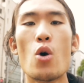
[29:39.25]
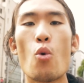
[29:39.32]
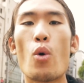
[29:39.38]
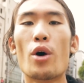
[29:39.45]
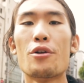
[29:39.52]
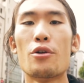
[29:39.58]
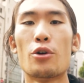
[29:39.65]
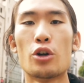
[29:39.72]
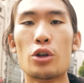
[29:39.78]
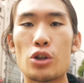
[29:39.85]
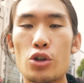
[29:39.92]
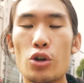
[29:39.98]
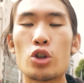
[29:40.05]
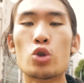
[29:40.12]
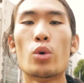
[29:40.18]
what are their
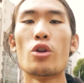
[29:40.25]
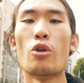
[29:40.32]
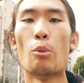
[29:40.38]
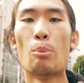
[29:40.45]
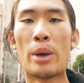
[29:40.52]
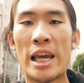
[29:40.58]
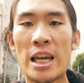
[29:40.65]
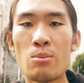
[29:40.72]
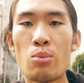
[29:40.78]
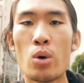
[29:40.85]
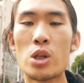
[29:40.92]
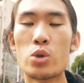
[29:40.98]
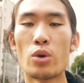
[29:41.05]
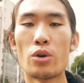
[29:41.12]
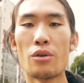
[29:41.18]
concerns, what are their pain
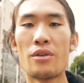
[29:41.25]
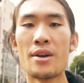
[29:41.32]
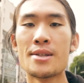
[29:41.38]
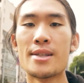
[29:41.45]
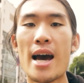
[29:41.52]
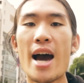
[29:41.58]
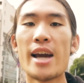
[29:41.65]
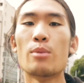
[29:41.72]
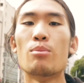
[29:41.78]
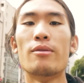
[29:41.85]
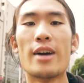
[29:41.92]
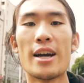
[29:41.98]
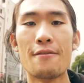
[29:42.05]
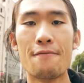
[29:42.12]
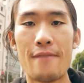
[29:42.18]
points, what are the things that I could
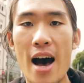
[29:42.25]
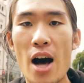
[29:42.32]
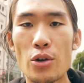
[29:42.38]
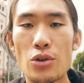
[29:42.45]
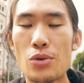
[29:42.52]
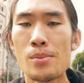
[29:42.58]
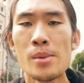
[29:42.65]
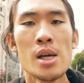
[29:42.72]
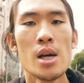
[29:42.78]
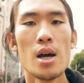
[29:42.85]
provide value,